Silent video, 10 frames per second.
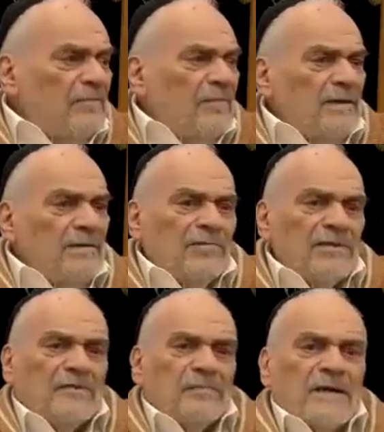by the
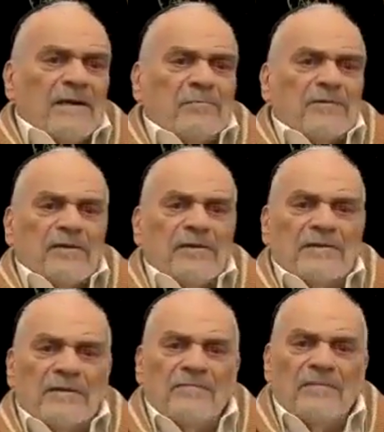Bris Bein
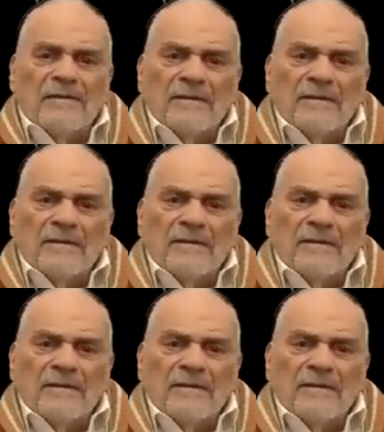Absarim,